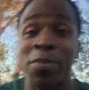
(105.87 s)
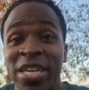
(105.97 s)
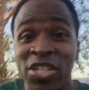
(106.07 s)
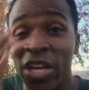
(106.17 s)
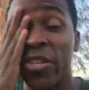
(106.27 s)
from
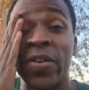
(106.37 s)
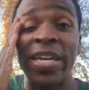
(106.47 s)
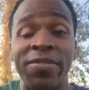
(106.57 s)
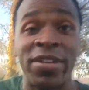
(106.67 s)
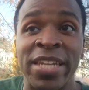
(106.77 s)
each other
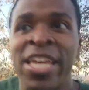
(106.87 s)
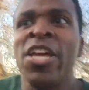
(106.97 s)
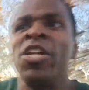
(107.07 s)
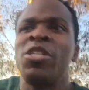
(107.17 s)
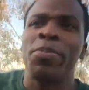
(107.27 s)
even,
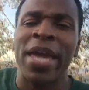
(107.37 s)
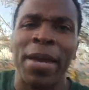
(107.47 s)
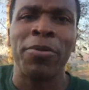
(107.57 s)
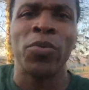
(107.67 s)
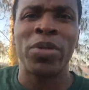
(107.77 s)
to be
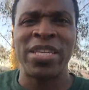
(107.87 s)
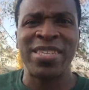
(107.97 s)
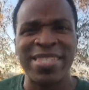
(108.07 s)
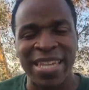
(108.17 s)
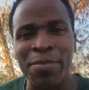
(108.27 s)
able to really
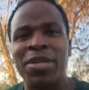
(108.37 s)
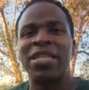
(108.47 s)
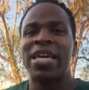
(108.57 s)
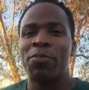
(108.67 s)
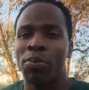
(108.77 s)

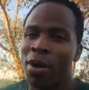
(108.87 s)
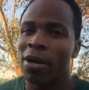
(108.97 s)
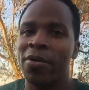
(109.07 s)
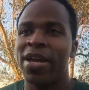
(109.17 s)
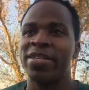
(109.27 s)
stimulate
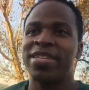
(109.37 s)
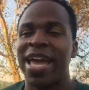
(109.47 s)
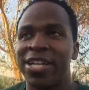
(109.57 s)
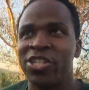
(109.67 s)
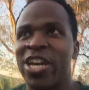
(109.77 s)
progress
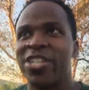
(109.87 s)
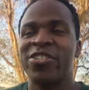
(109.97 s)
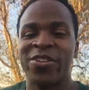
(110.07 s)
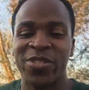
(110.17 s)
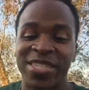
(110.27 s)
and change
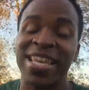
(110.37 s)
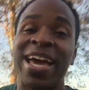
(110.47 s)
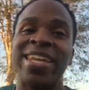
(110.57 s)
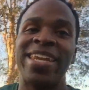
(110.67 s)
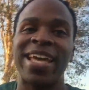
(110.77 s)
in their society.